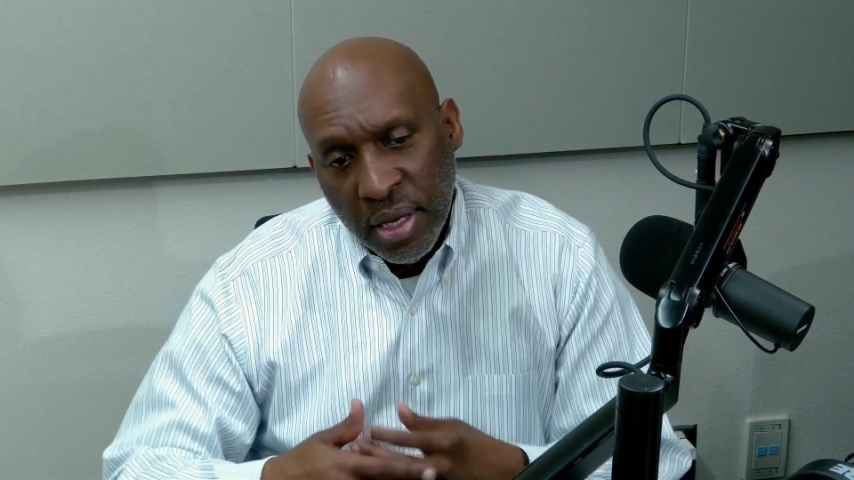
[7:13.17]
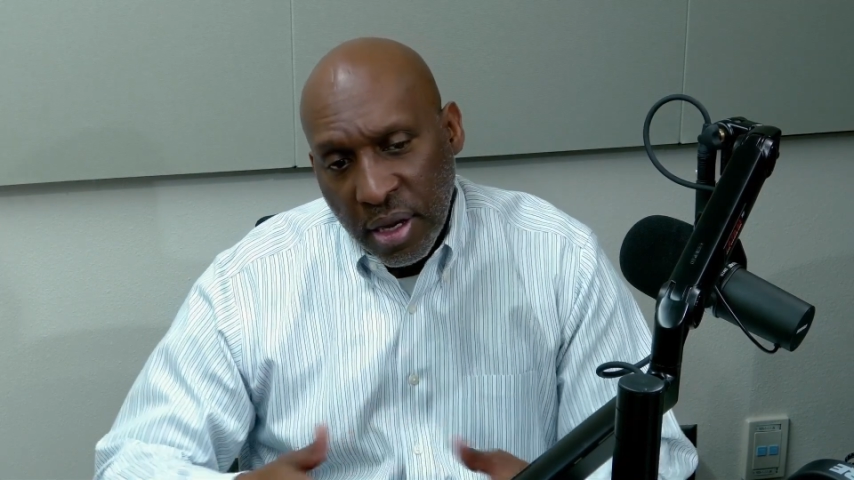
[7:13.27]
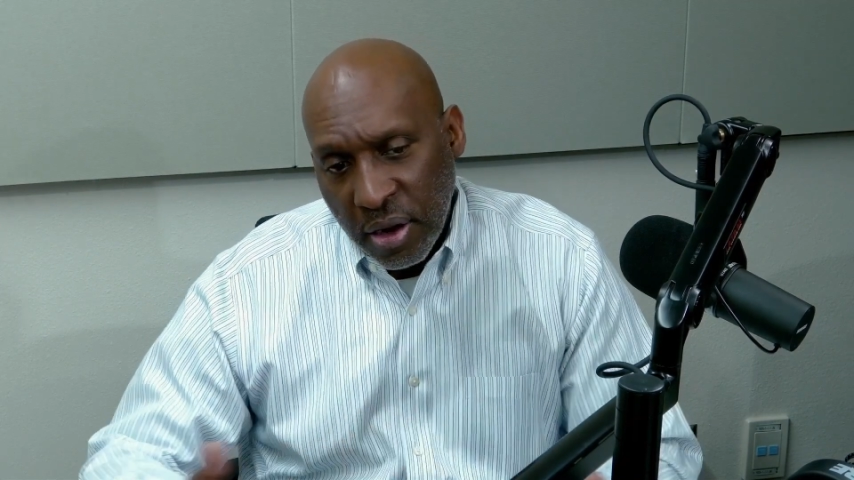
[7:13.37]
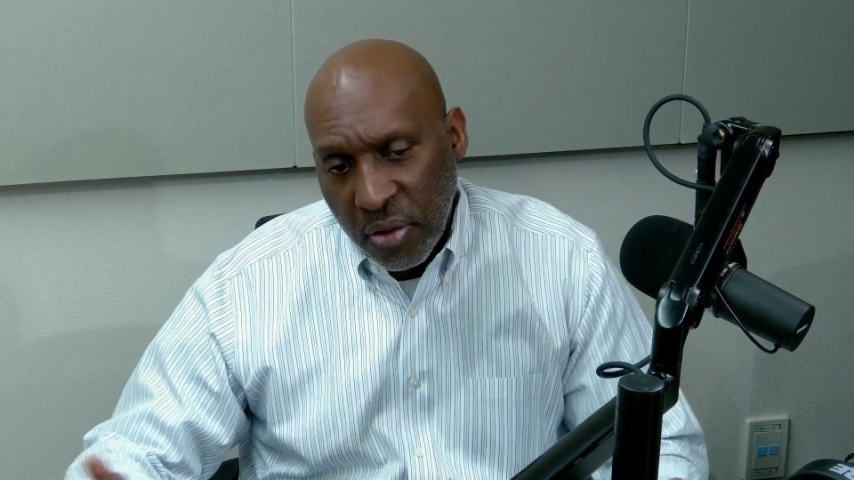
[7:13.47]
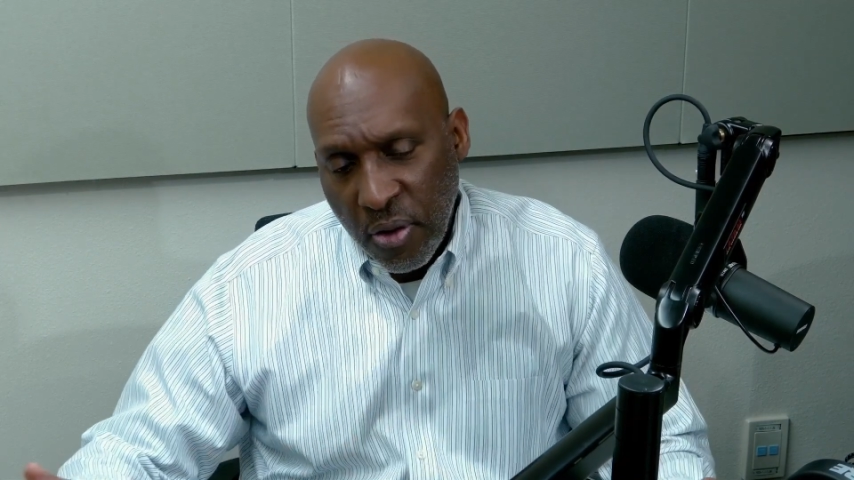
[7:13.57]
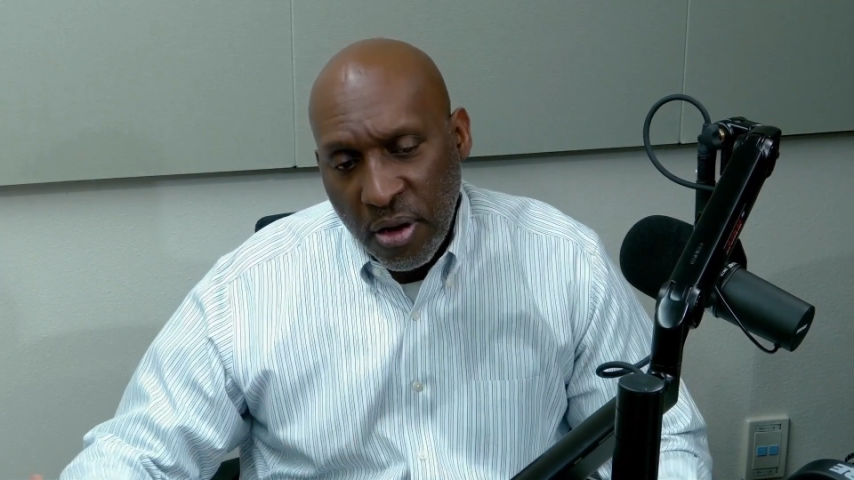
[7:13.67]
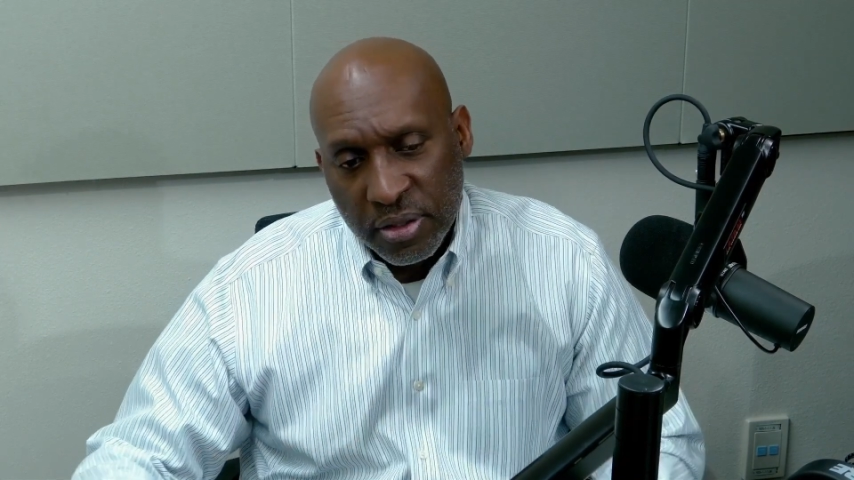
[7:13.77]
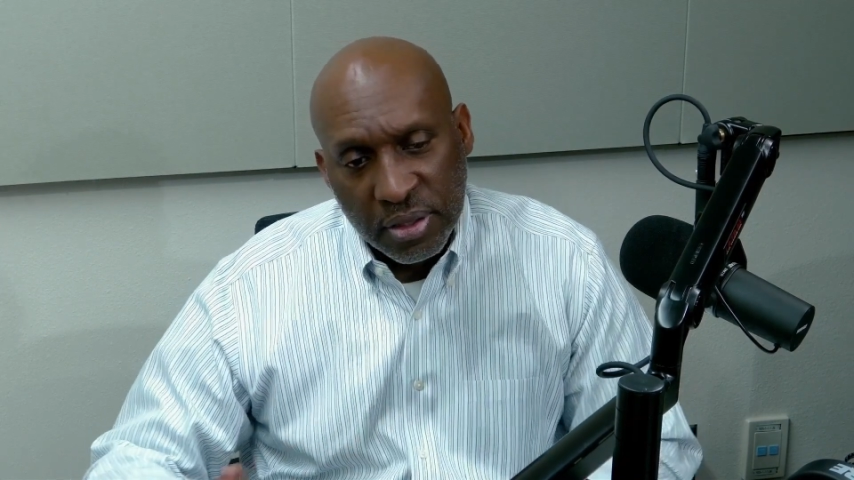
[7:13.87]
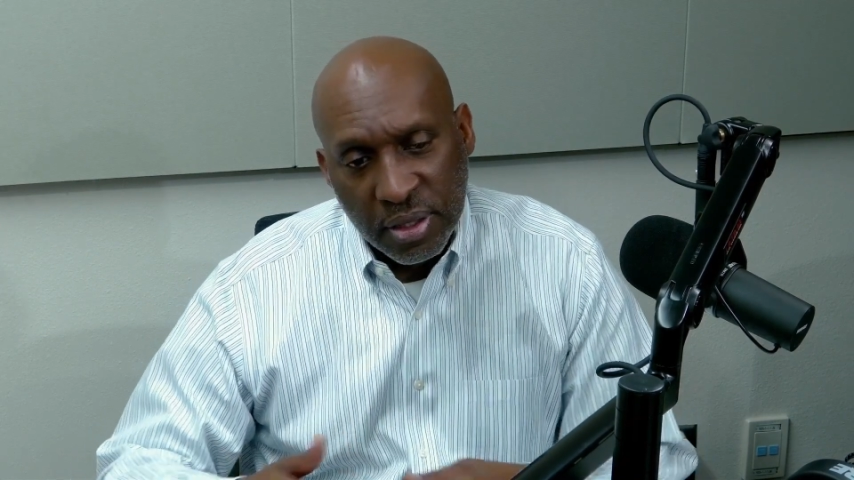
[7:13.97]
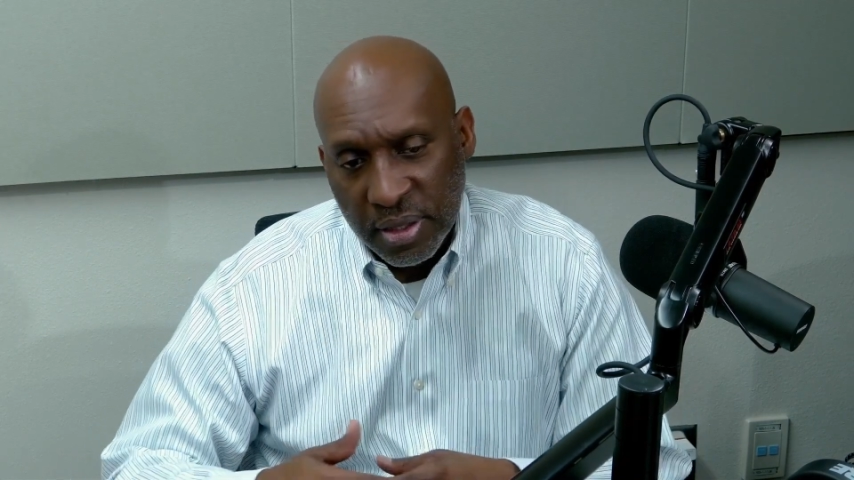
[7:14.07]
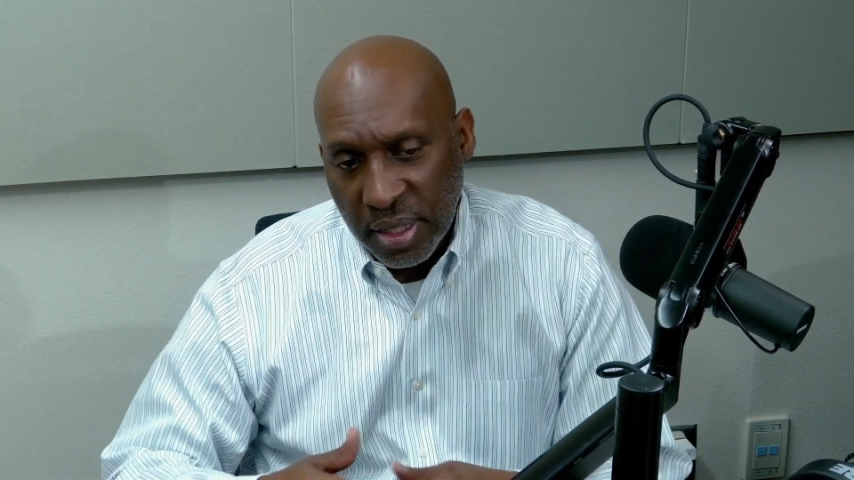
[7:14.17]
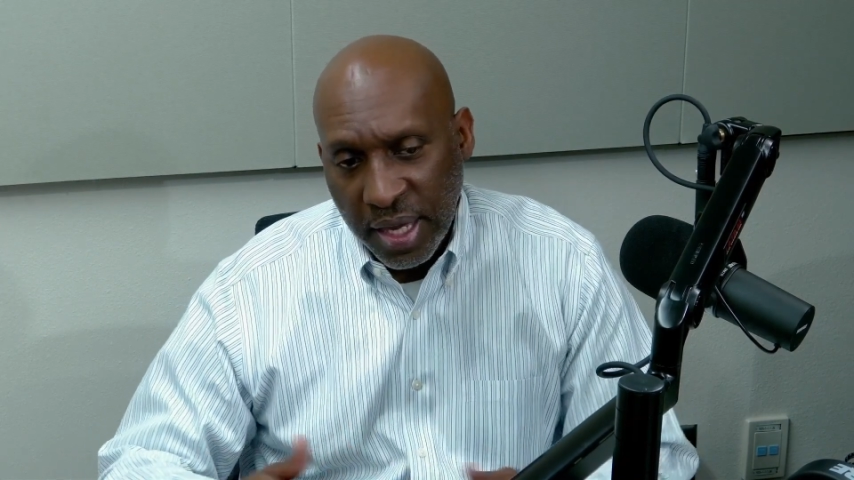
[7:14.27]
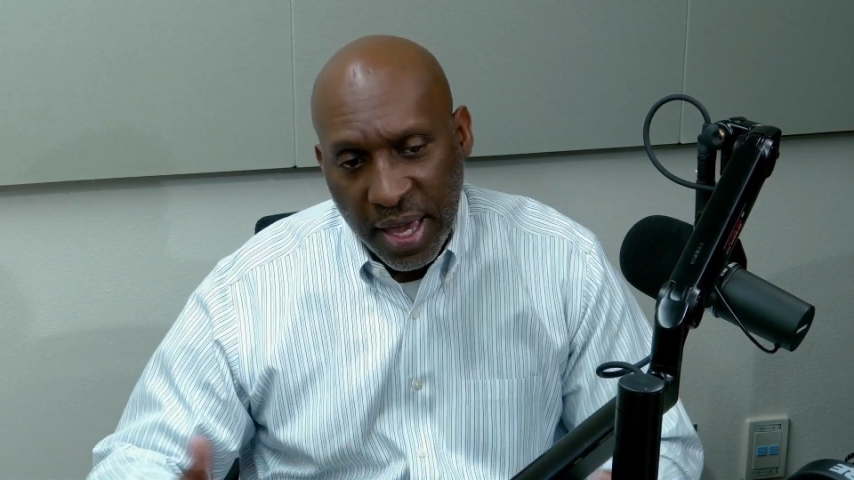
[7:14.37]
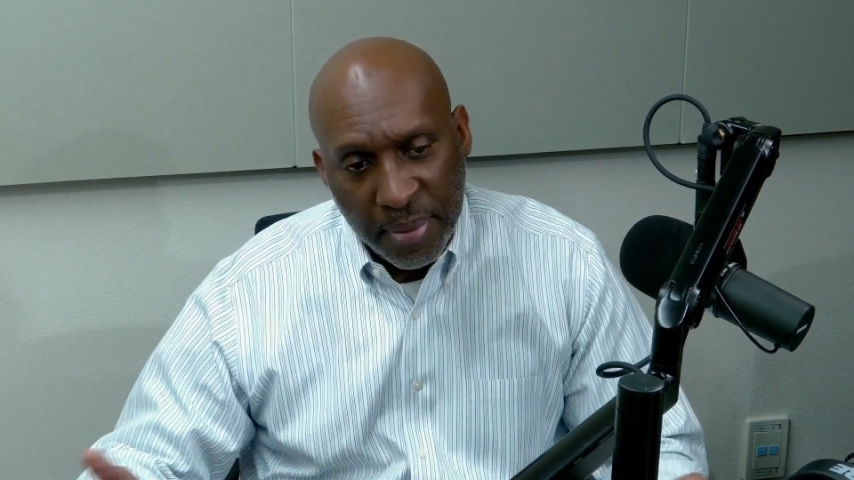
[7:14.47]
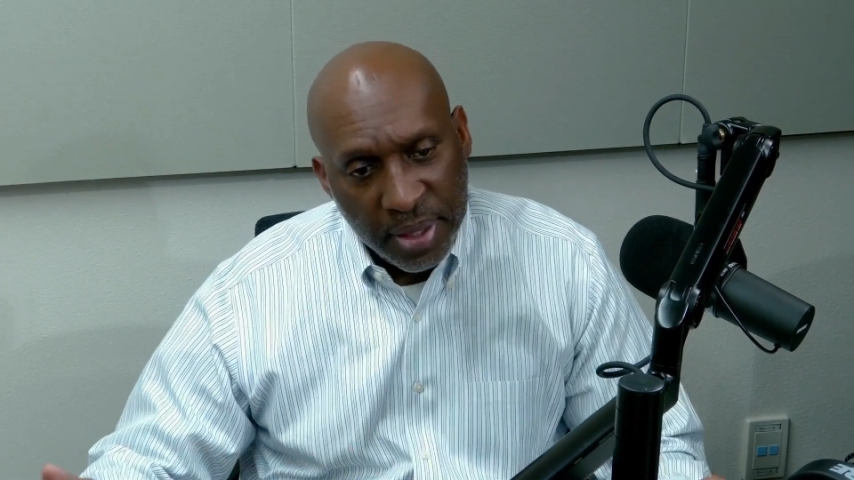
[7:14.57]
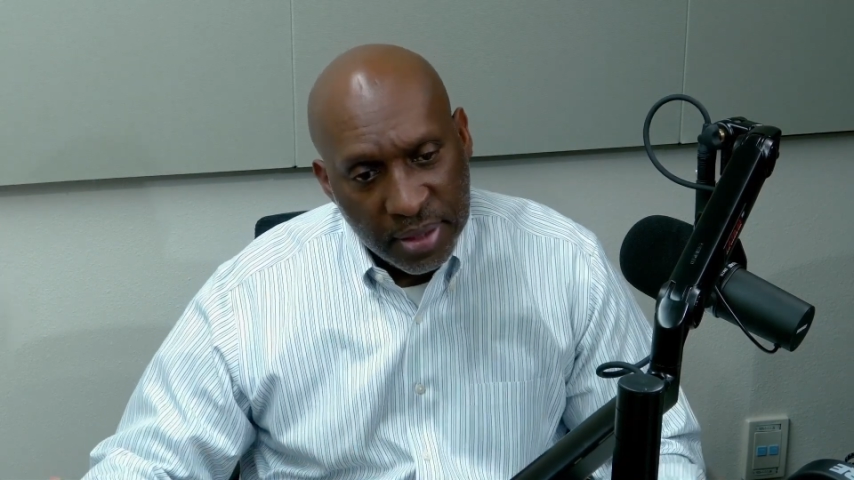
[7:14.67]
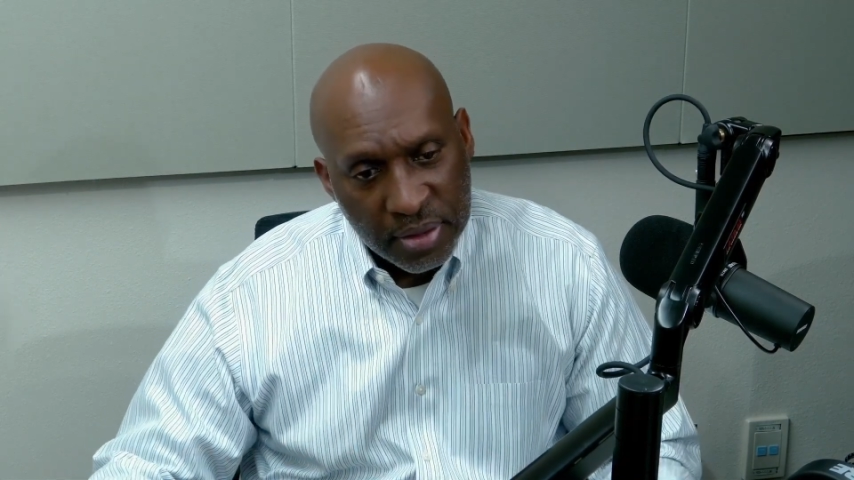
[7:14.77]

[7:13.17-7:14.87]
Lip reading: across the gamut,